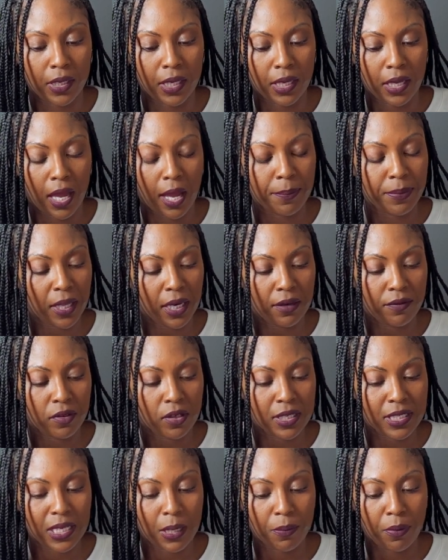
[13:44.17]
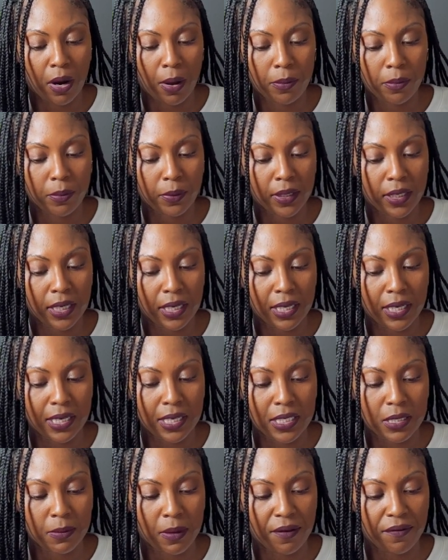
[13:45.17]
I'm not even going to say probably, it
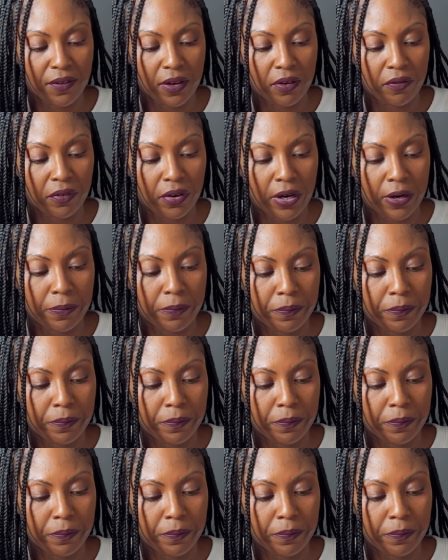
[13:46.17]
is my favorite.